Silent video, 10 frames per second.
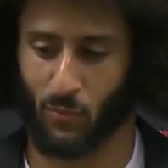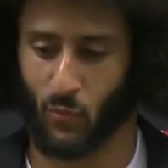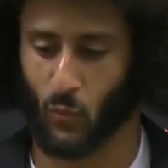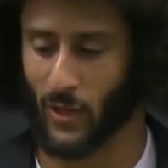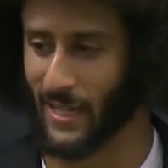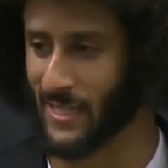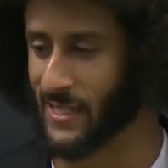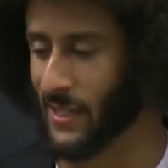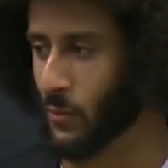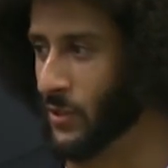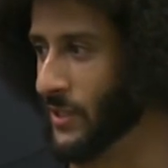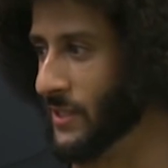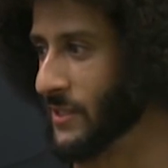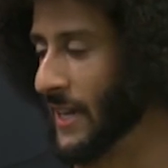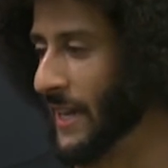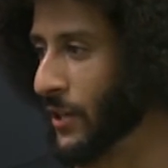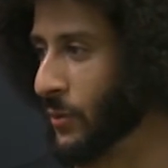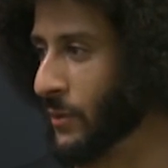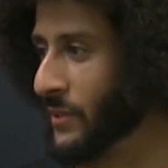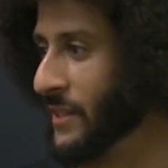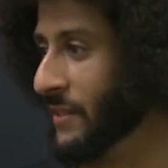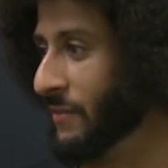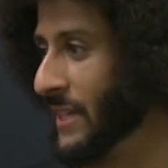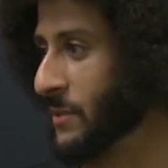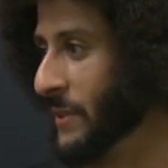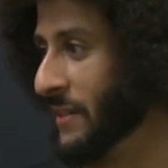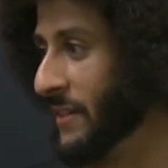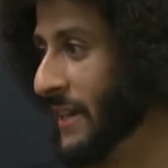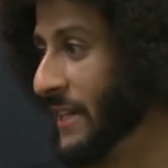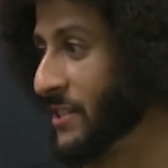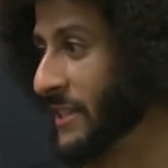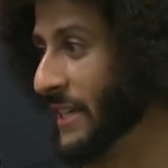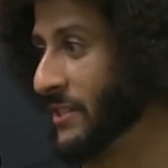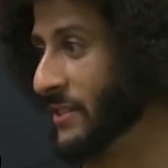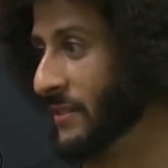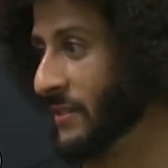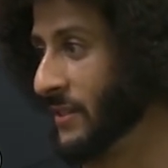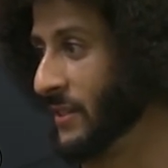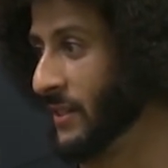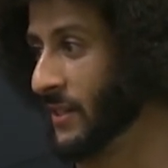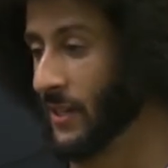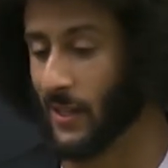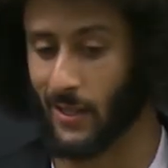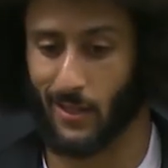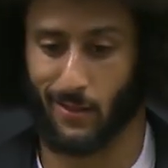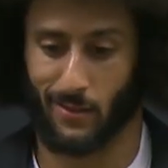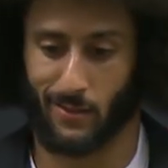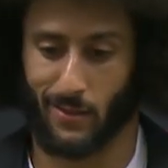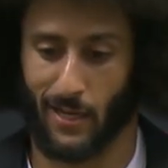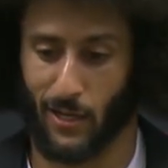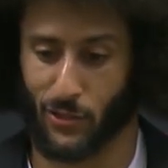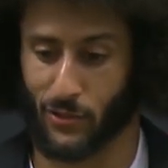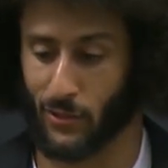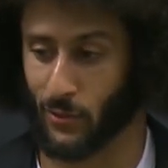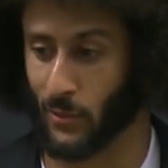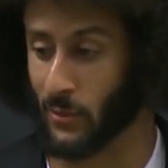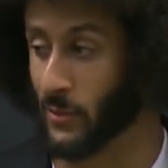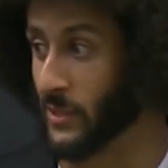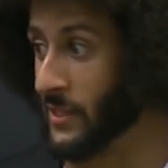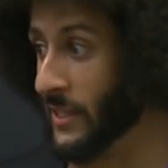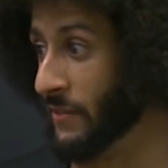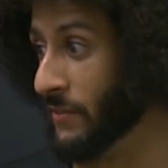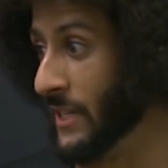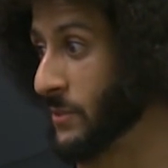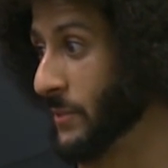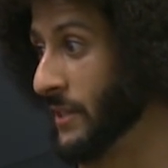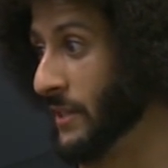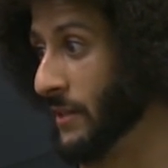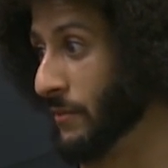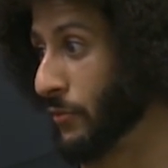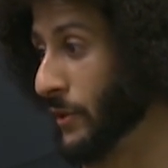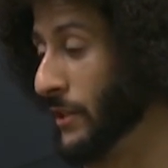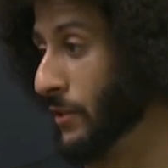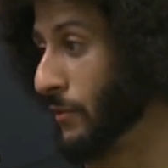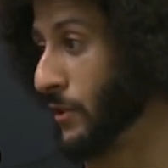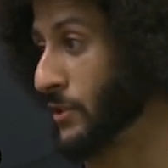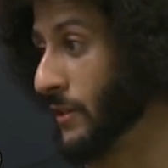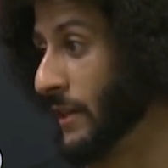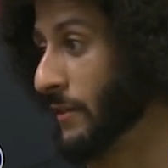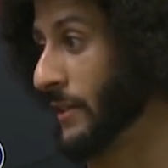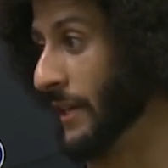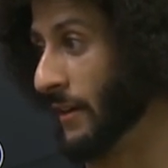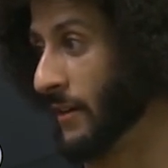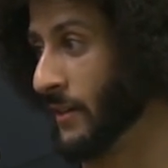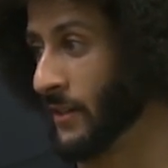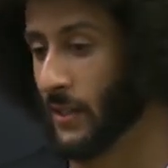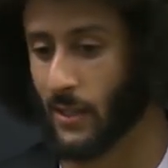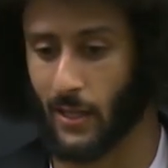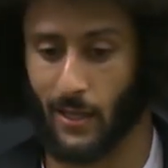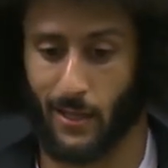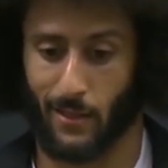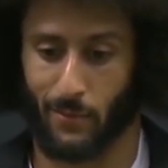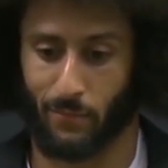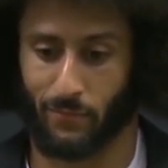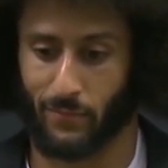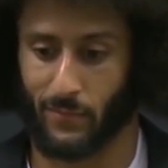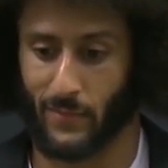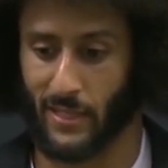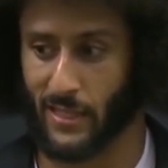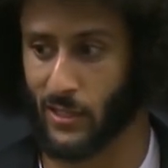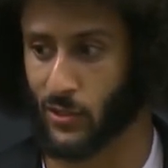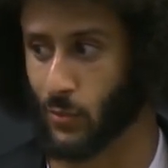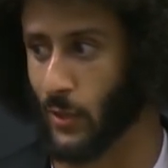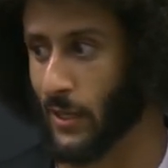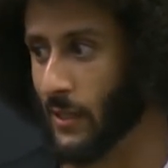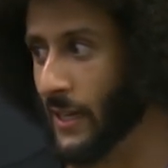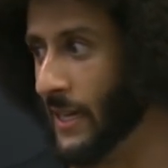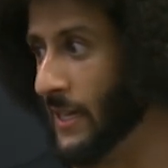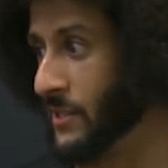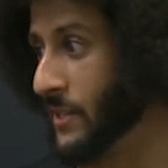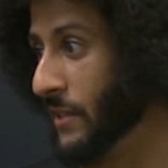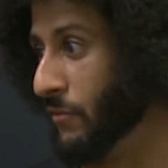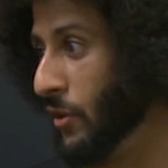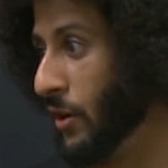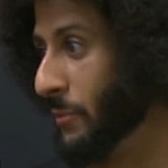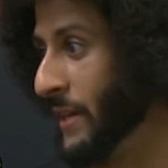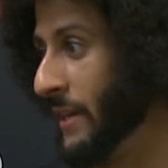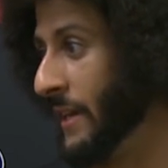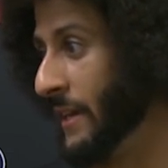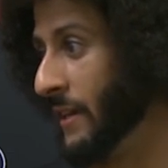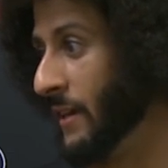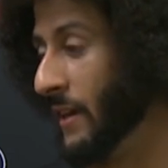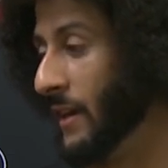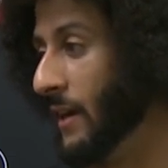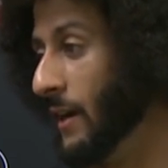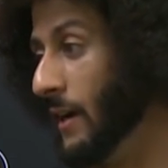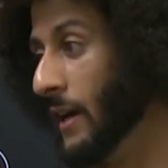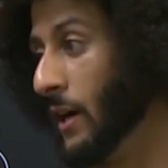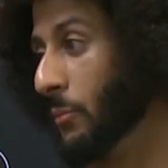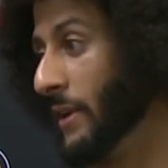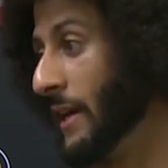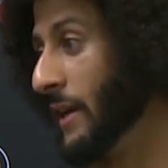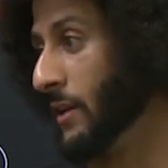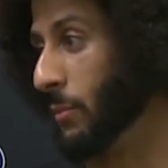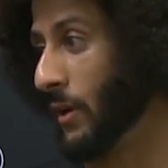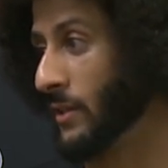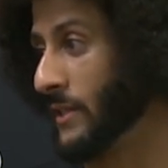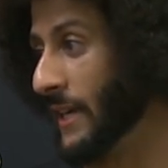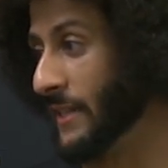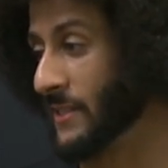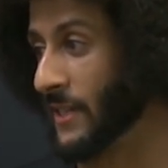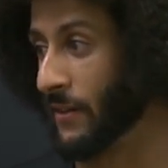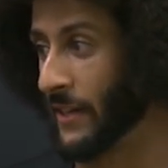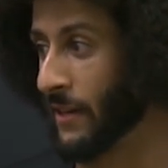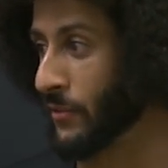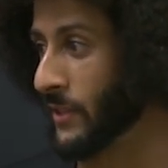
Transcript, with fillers: I mean, what I said was I agree with the investment in education. Uh, I also agree with the investment in free universal health care, um, as well as the involvement in uh, helping end apartheid in South